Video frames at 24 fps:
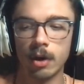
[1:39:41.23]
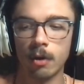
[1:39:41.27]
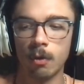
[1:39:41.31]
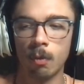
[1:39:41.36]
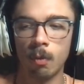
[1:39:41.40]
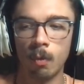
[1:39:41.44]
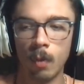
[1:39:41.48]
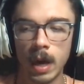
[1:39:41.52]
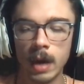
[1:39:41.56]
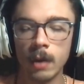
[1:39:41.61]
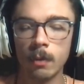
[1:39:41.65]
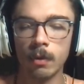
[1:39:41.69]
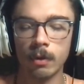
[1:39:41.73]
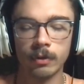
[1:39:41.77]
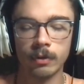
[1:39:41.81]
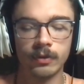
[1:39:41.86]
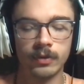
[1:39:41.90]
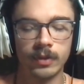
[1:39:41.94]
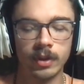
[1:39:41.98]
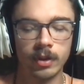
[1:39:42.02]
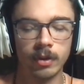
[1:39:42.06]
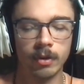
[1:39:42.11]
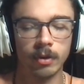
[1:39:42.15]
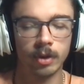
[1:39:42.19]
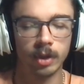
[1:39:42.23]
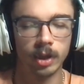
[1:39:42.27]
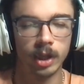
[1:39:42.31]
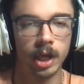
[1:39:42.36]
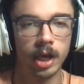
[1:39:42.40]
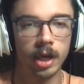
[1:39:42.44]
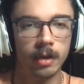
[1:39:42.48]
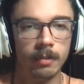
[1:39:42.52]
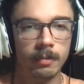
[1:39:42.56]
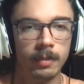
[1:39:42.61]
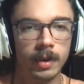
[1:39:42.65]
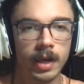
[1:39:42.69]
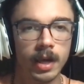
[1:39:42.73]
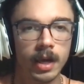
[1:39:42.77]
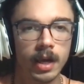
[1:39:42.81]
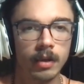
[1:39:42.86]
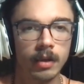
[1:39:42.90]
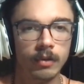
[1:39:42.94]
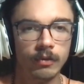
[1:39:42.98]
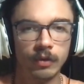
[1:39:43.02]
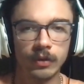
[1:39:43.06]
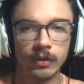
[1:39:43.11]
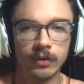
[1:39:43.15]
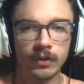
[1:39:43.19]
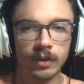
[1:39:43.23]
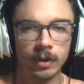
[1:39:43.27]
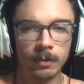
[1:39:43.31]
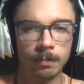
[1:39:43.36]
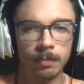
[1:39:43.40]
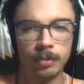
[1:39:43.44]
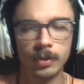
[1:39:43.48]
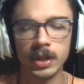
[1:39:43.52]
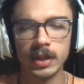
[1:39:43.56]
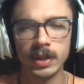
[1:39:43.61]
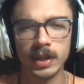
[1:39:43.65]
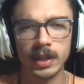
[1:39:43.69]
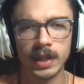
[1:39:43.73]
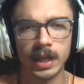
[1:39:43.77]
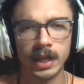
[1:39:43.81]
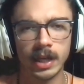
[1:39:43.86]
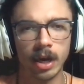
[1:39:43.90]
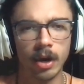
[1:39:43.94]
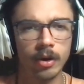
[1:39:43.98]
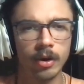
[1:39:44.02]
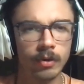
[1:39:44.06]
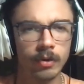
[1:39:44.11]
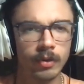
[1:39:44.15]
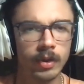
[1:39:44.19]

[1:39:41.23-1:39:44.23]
are way worse than their club just completely like